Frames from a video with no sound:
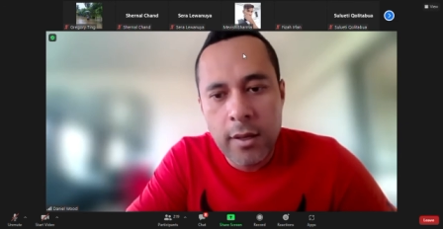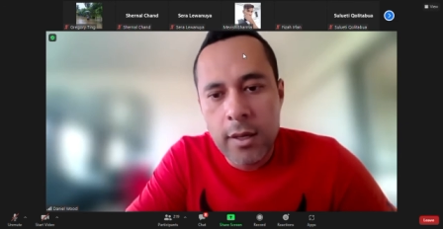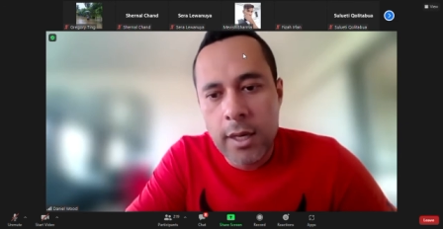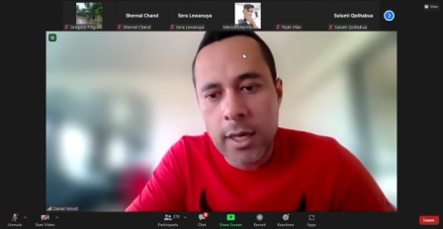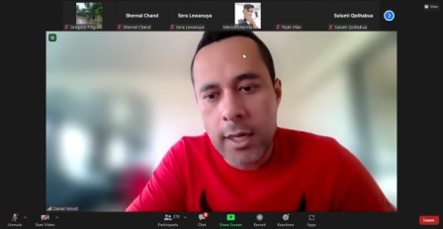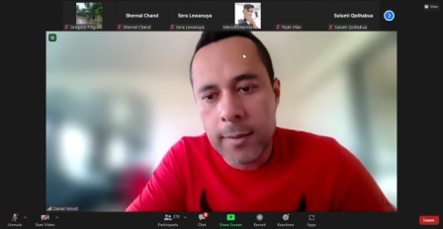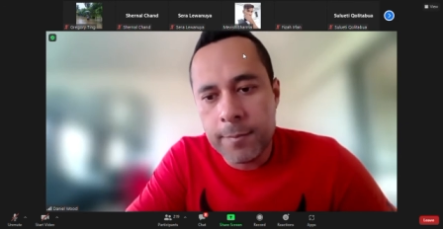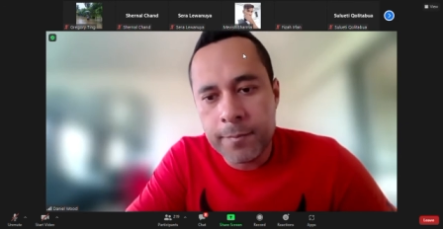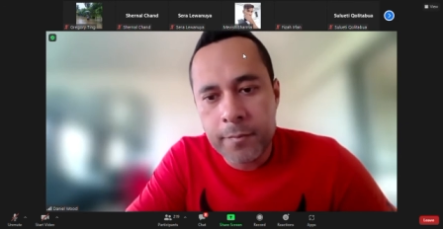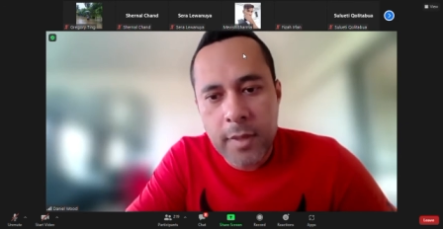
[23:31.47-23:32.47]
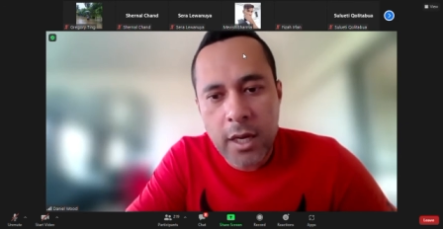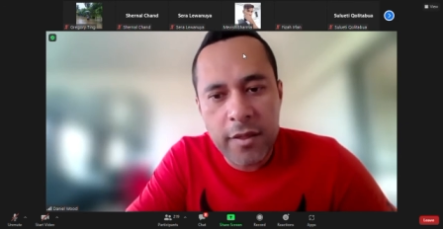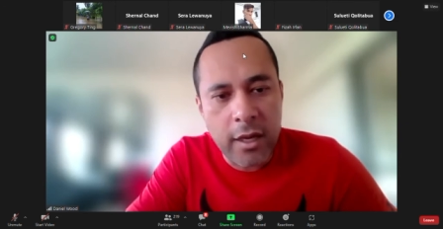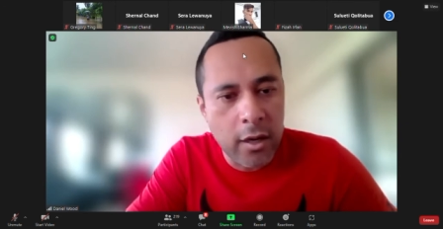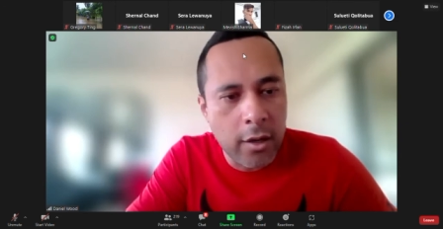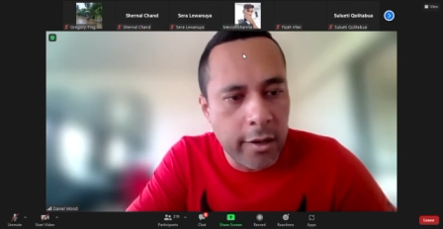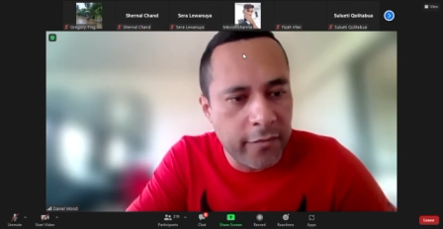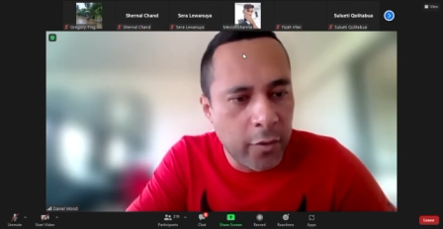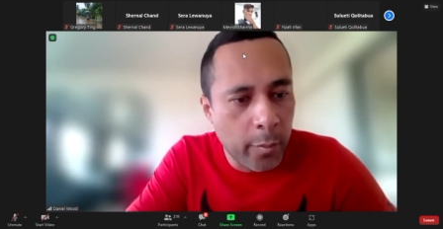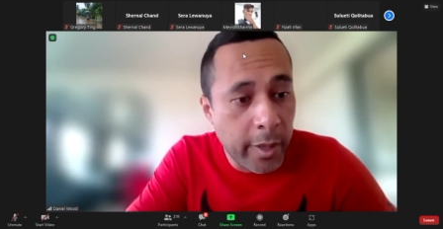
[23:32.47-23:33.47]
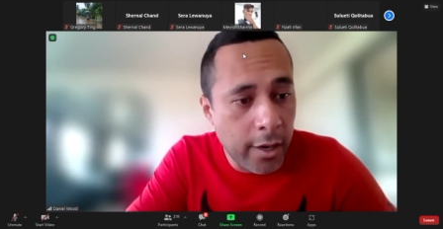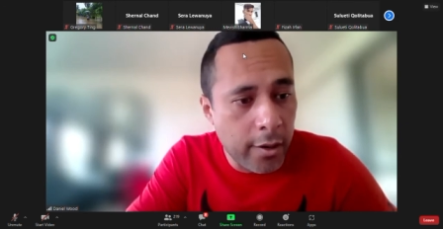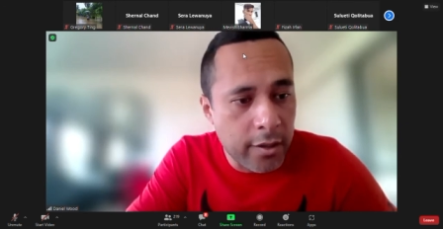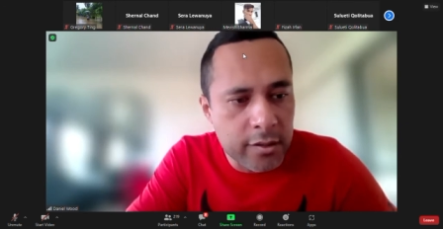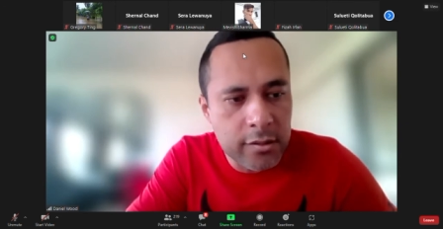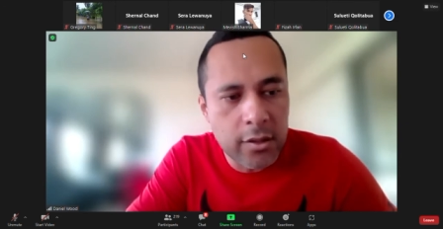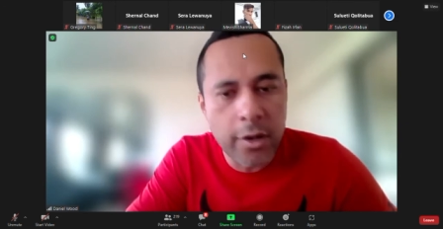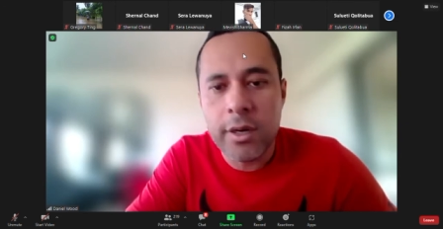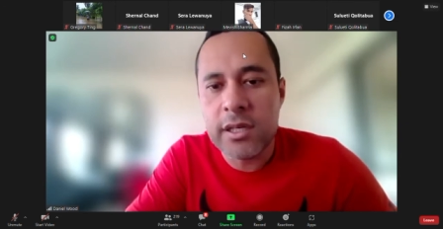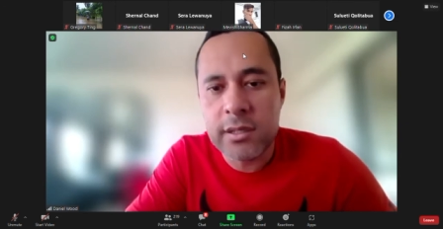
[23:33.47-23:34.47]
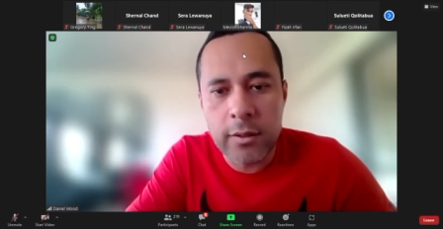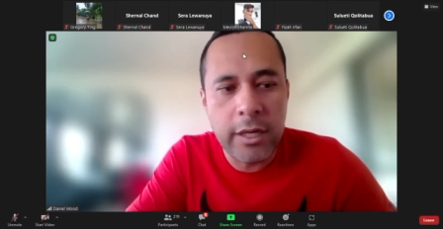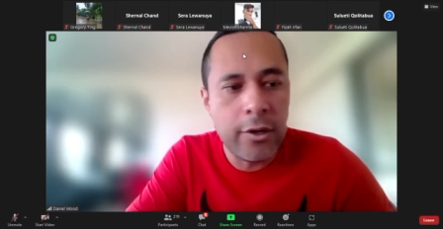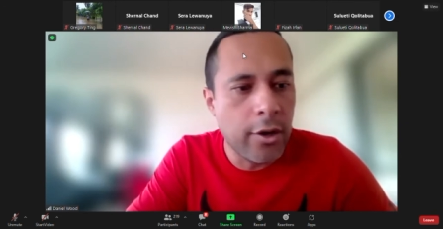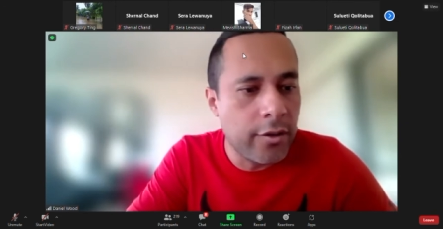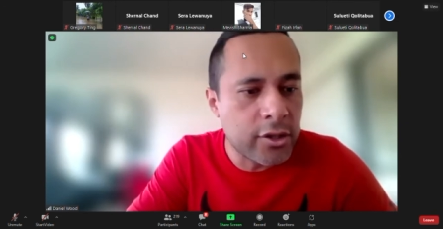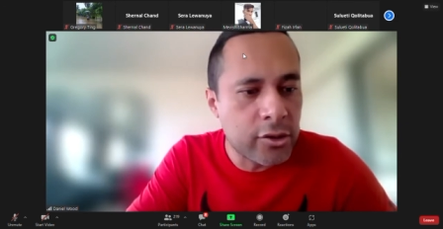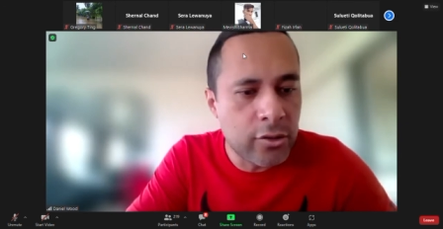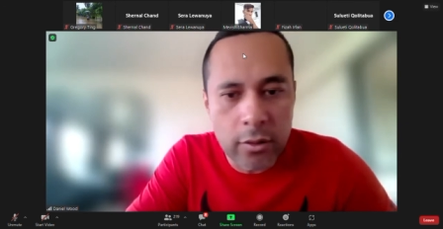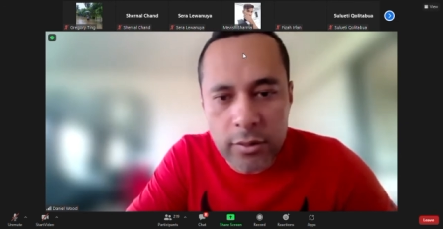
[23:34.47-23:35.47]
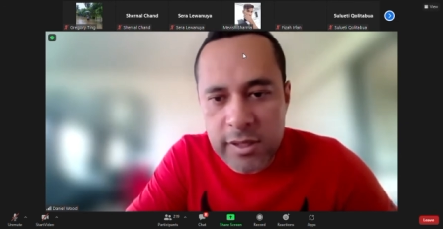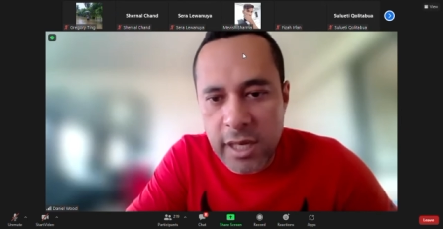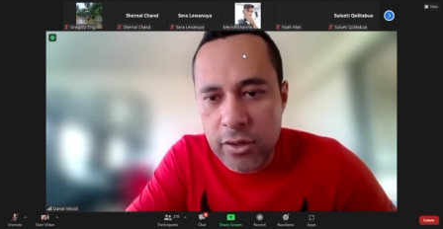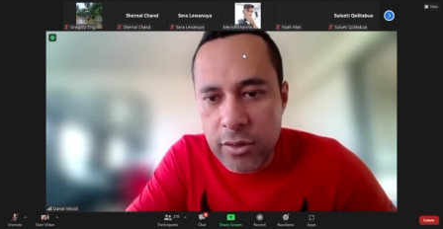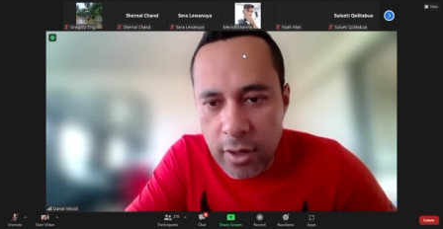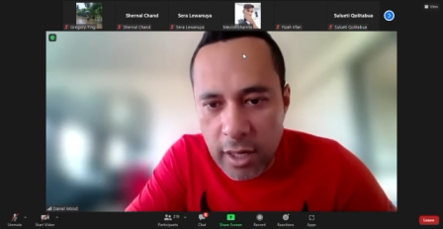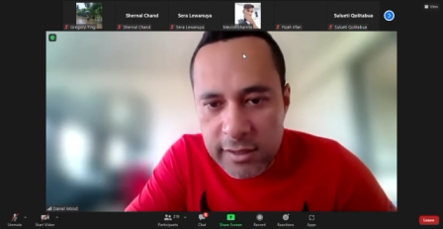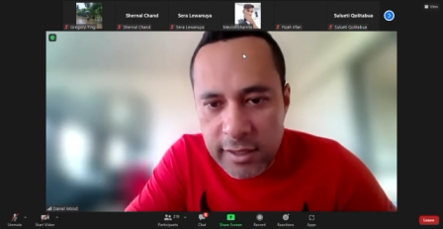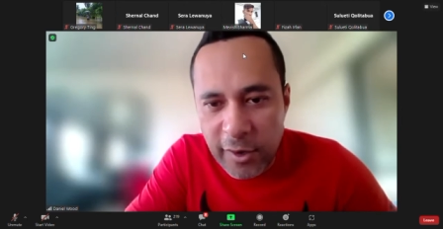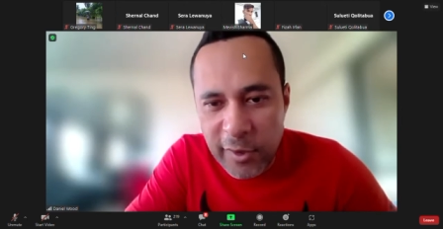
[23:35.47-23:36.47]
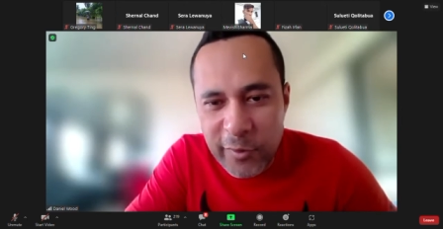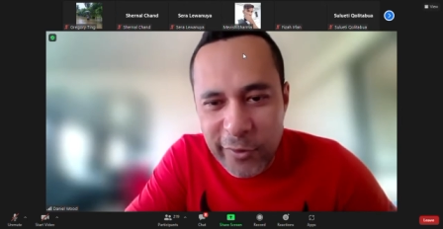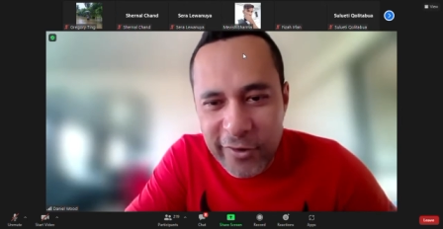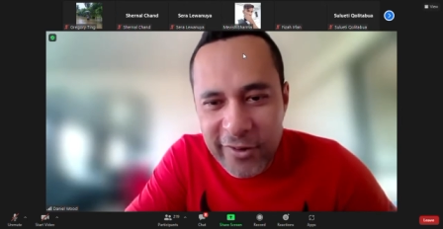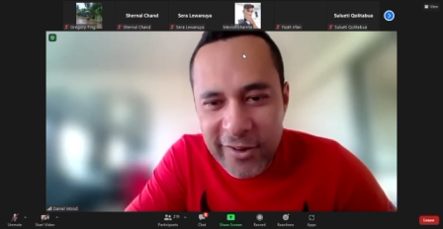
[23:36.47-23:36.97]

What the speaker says: I think a lot of your parents don't necessarily know the struggles that you guys are going through.